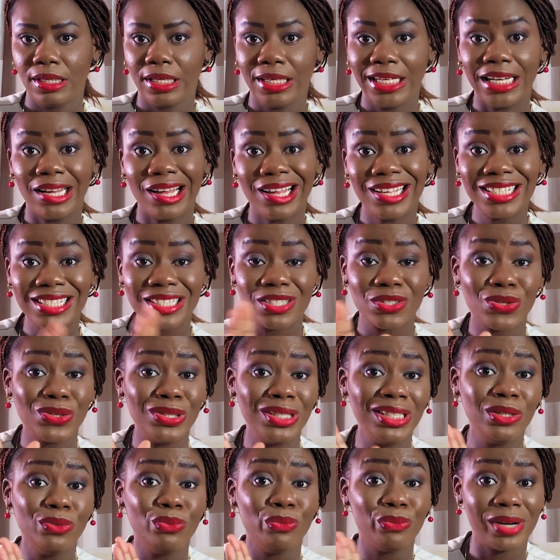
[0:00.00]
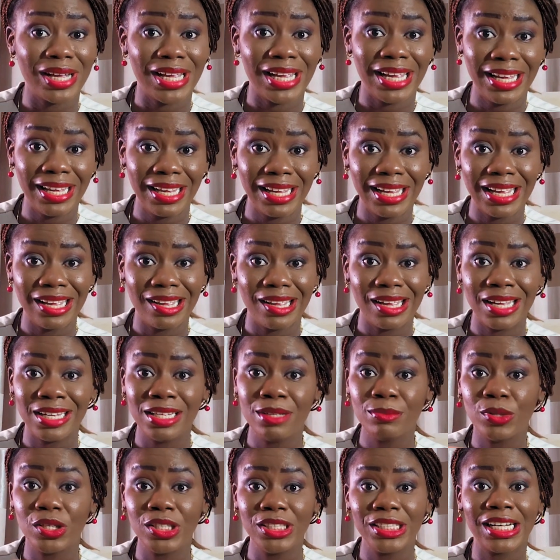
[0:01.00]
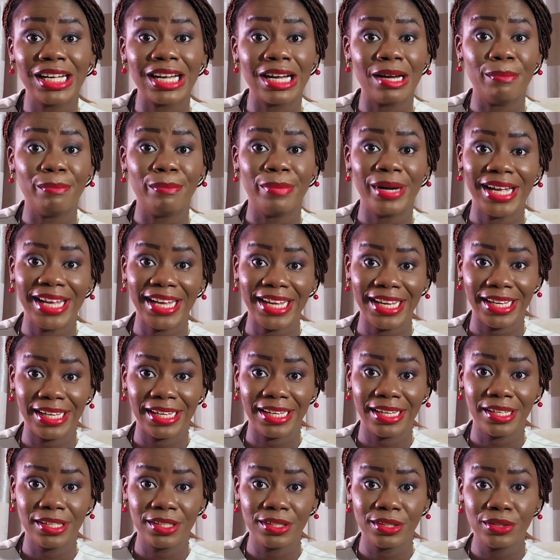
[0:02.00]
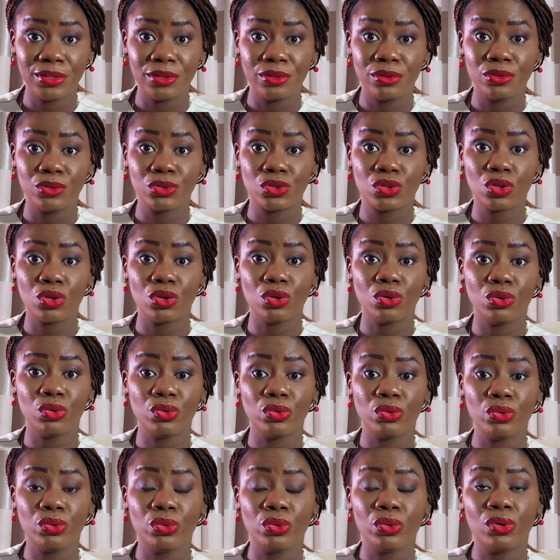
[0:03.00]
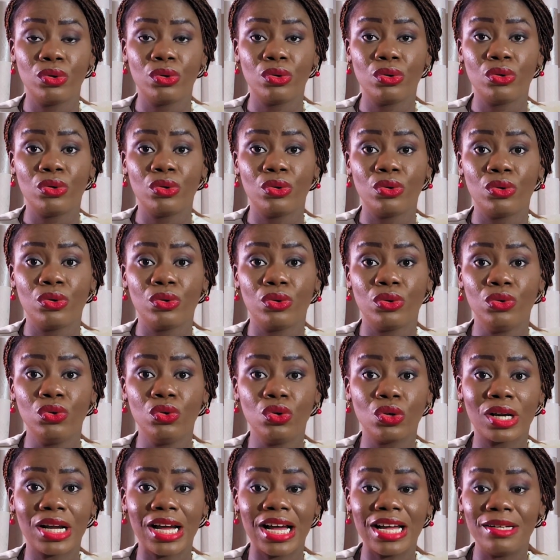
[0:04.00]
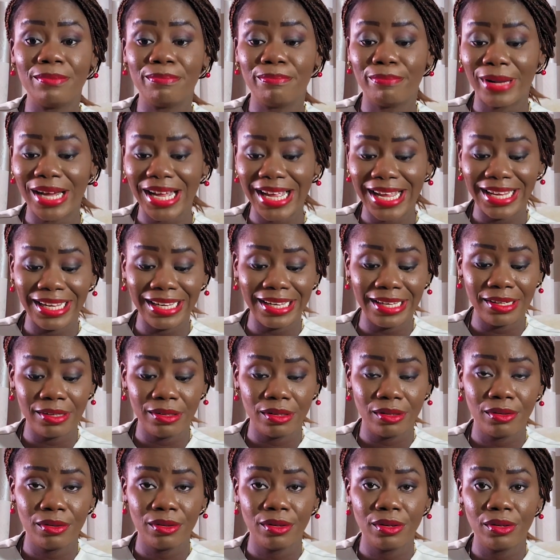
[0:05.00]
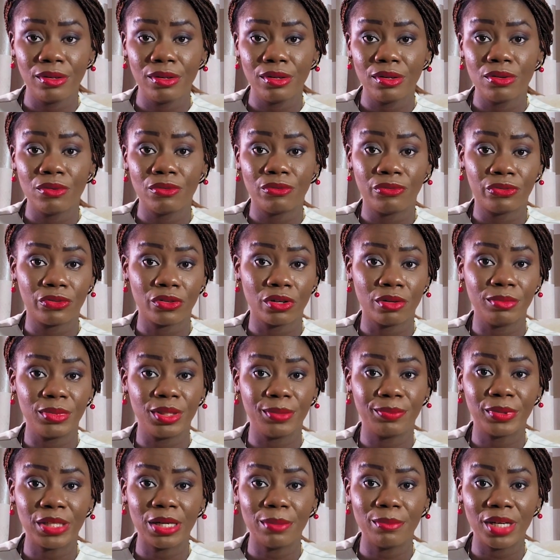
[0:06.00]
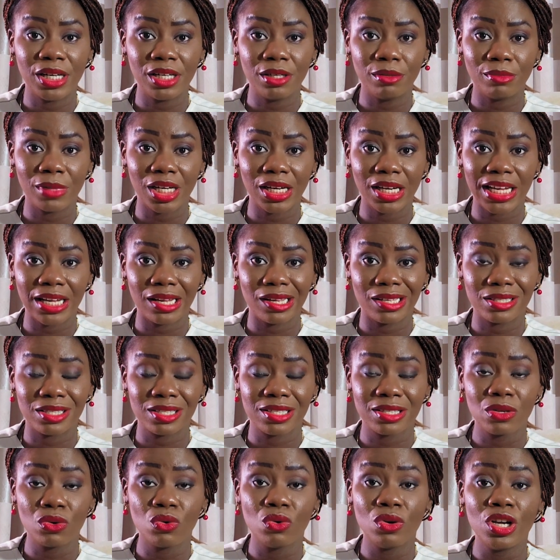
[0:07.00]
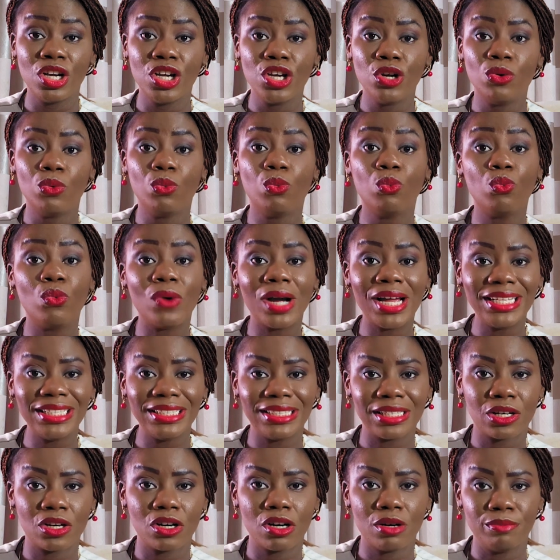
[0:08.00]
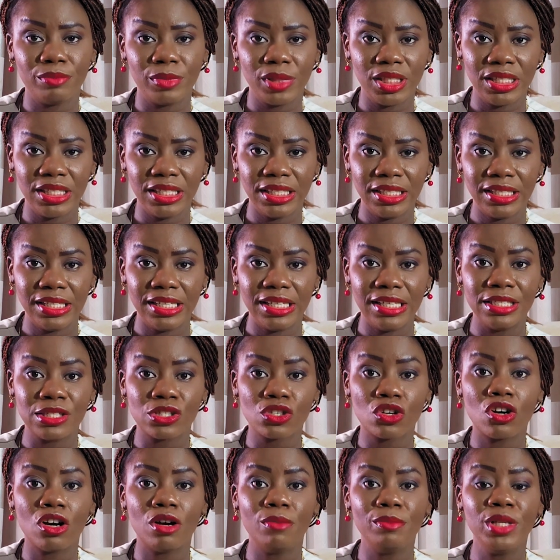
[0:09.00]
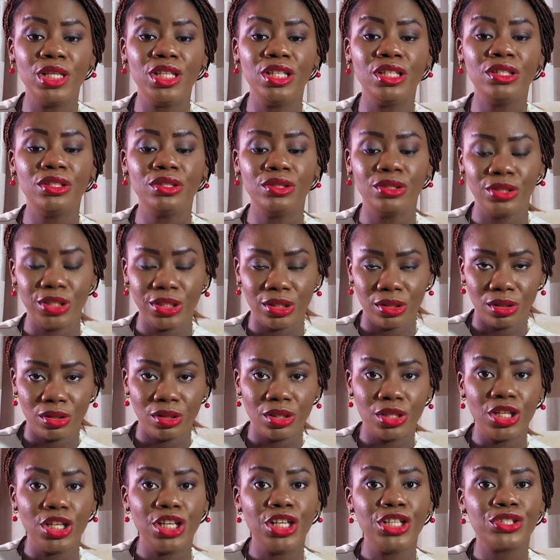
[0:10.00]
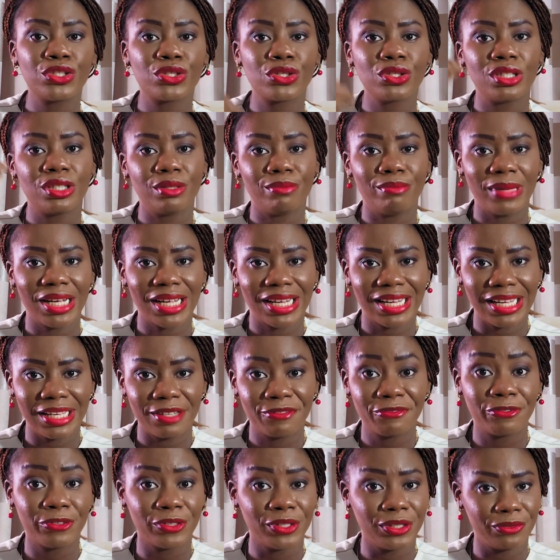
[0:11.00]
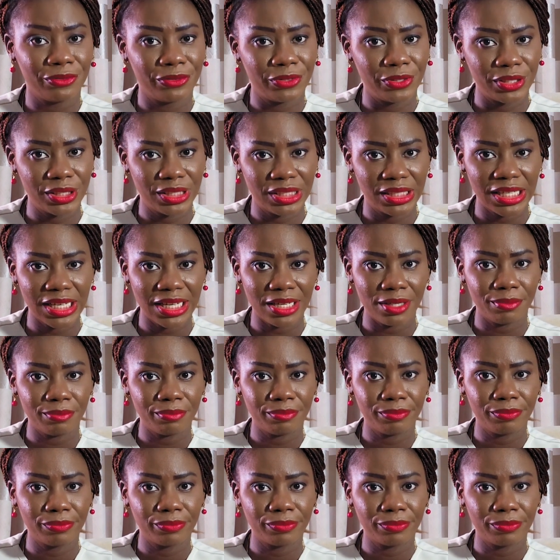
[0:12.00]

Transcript: That is only where anybody can buy. So you can buy from the primary market when the company is coming into the market for the first time.